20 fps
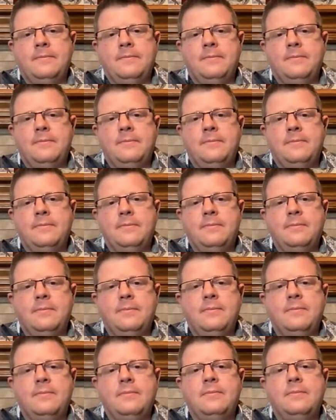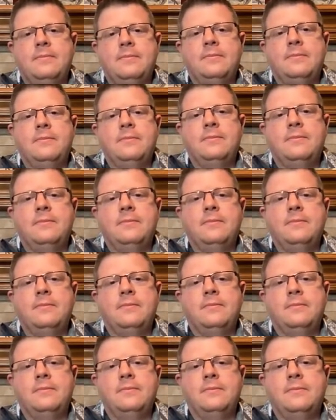
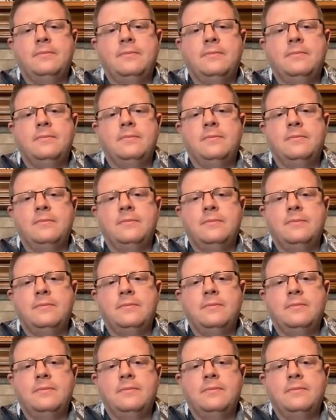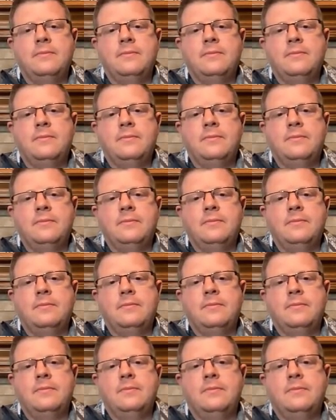
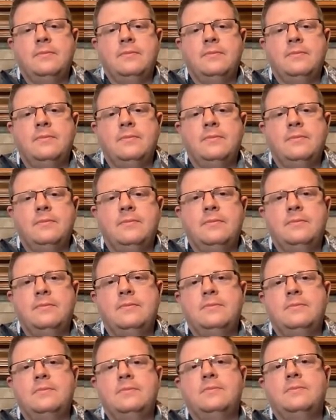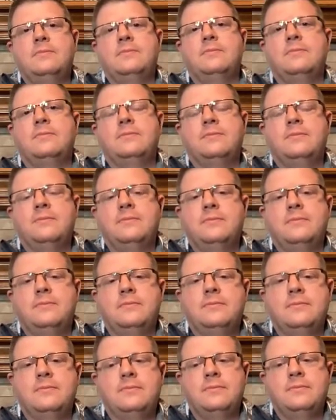
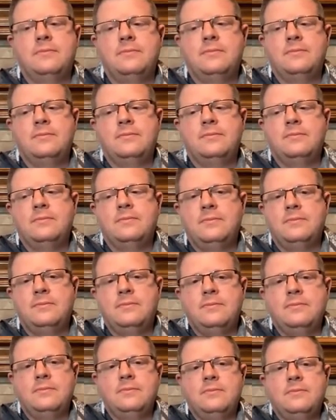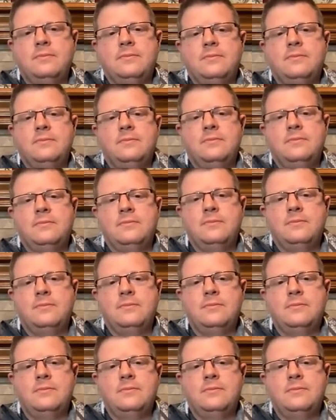The person shown says nothing.